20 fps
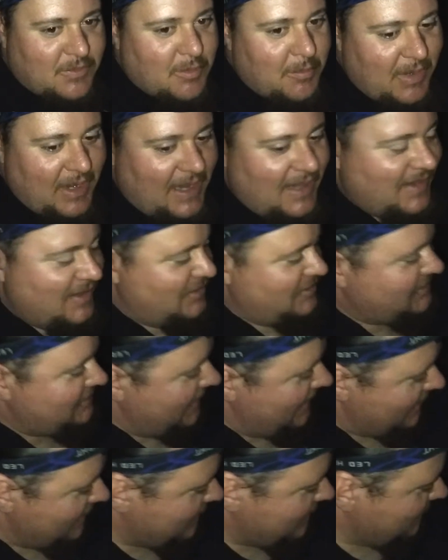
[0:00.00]
to me and they're
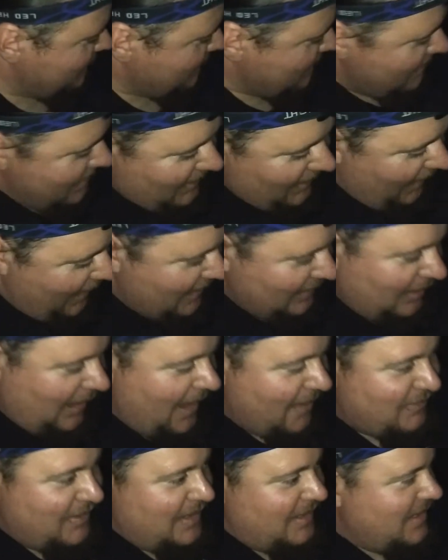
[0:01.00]
saying, I
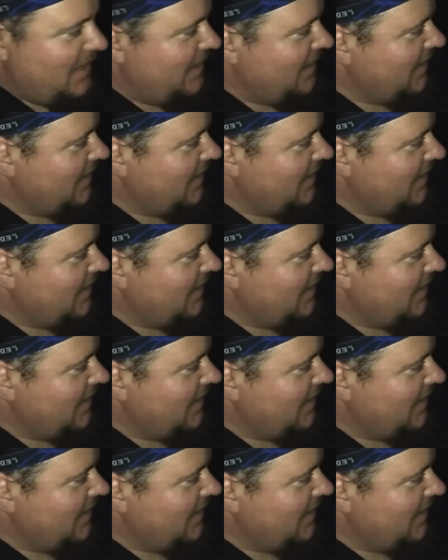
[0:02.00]
love it.